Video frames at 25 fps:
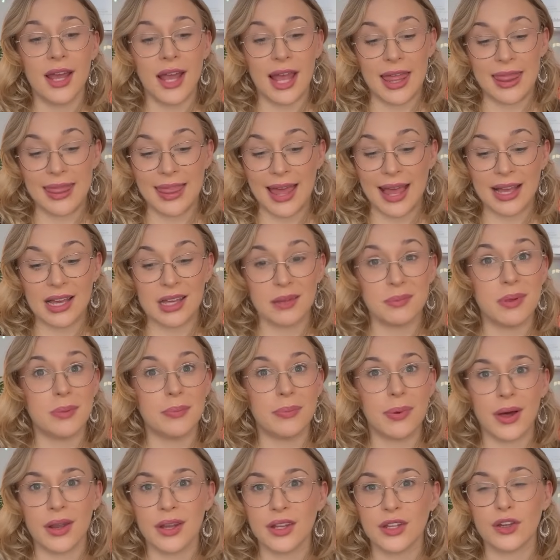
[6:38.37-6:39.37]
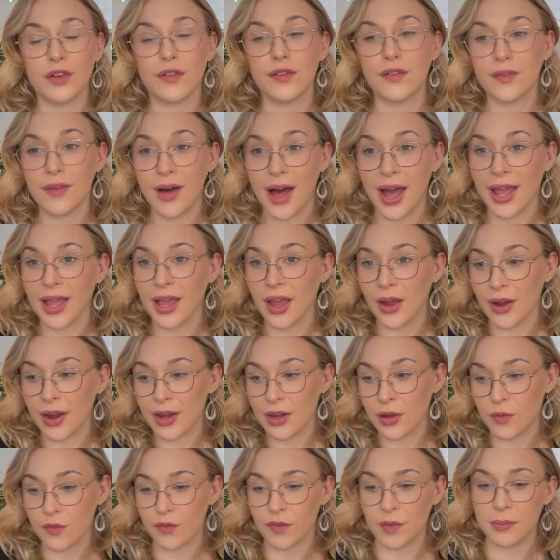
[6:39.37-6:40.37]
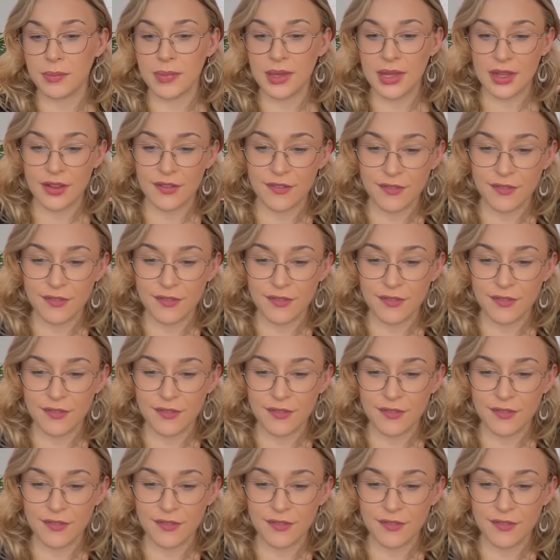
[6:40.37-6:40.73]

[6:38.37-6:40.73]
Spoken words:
And that could be burning a fire. I know for me,